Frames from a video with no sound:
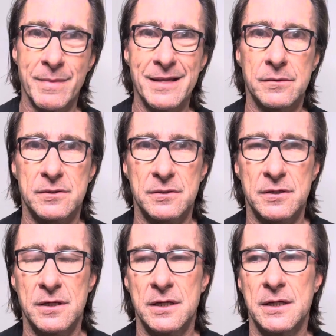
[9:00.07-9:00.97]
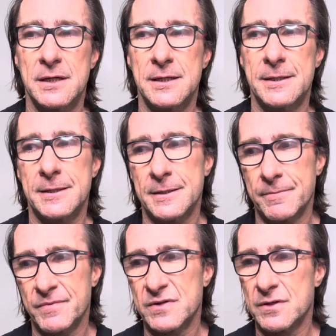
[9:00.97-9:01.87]
meals.
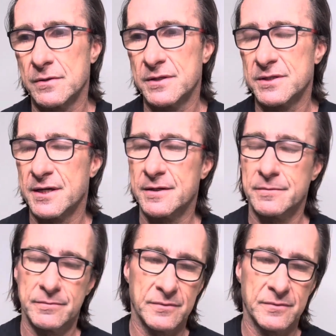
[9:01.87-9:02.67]
Salt intake,